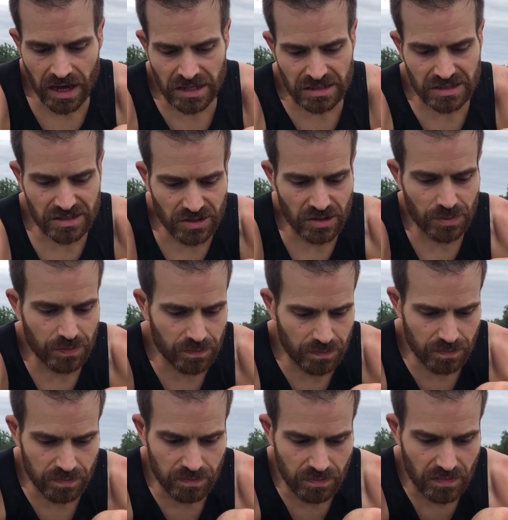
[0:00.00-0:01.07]
and still
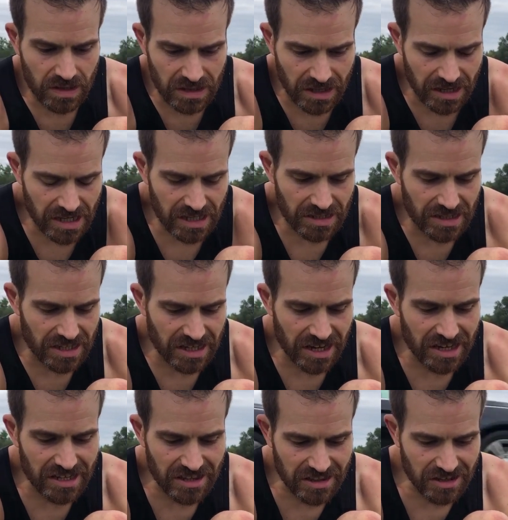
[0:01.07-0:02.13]
likely get